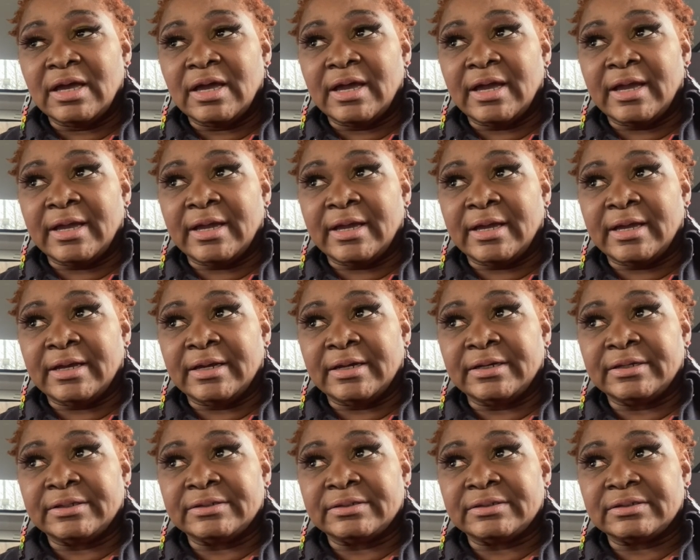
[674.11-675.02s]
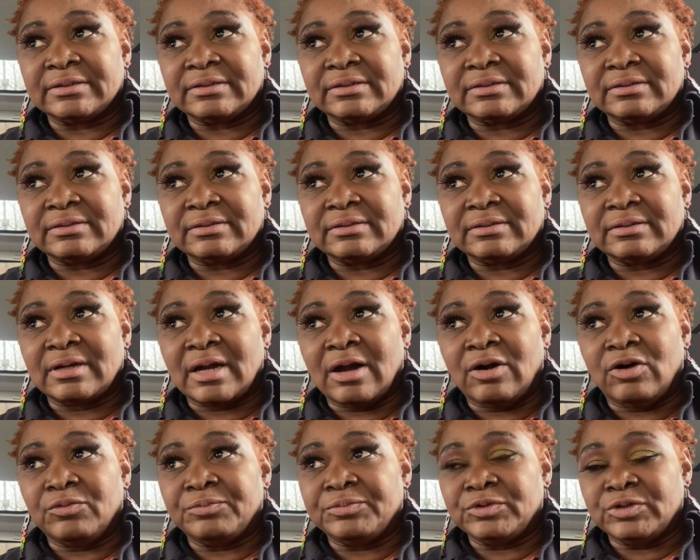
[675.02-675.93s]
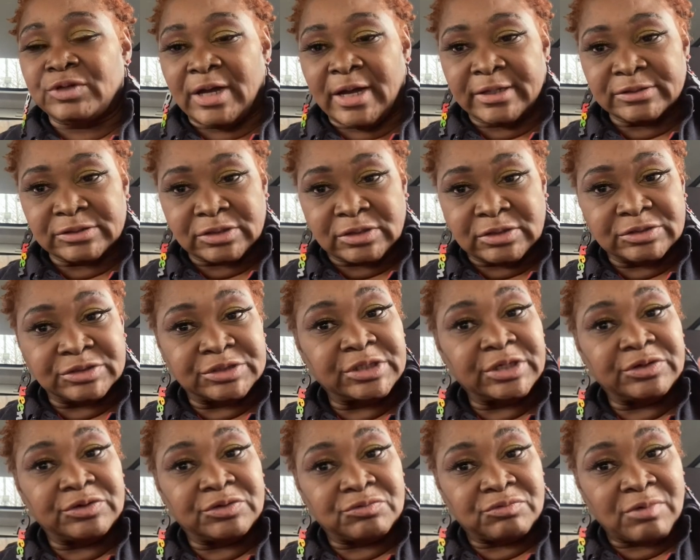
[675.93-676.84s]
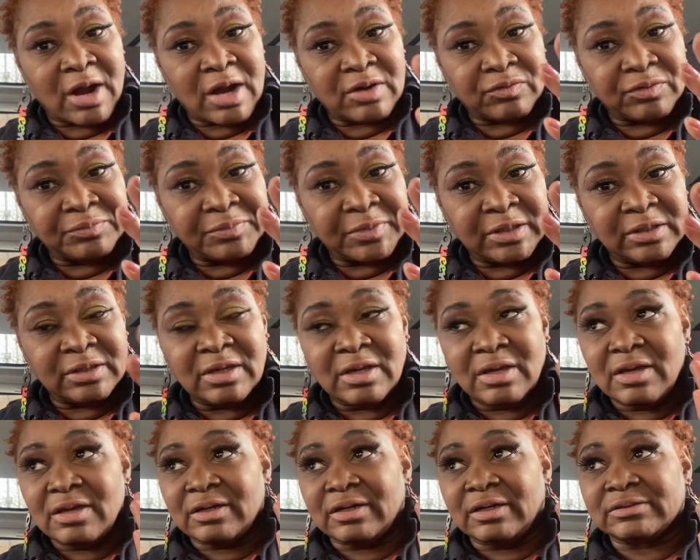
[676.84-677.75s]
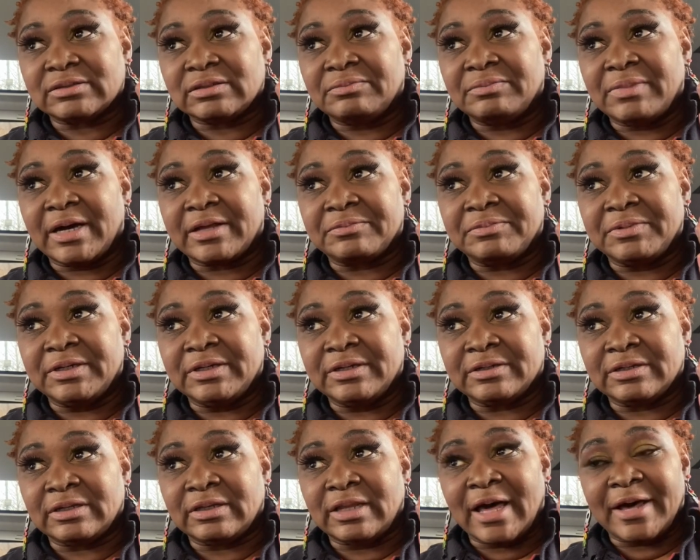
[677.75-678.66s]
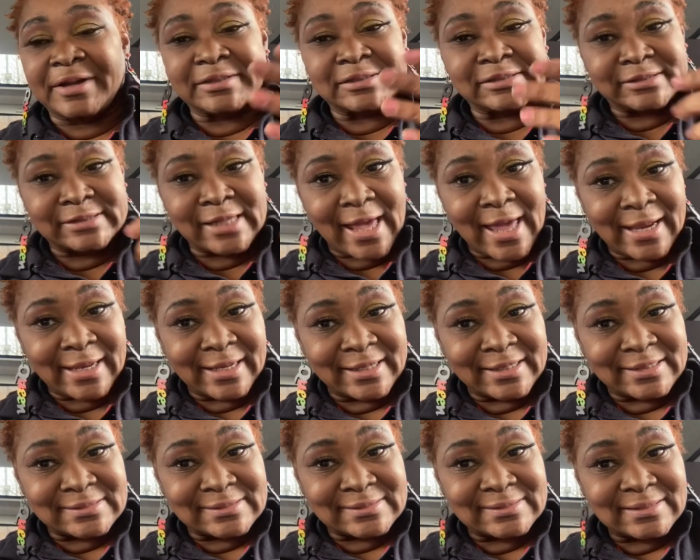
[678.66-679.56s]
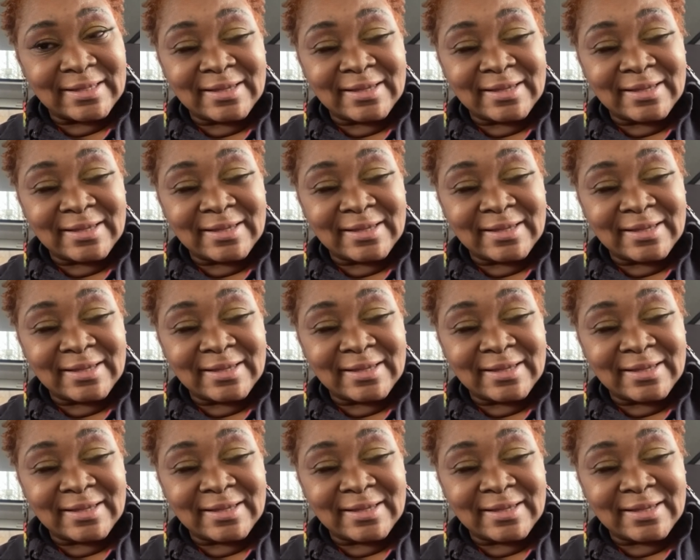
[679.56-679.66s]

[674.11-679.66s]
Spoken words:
And I hope you guys will continue to rock with me because I'm about to be eating a lot of salads.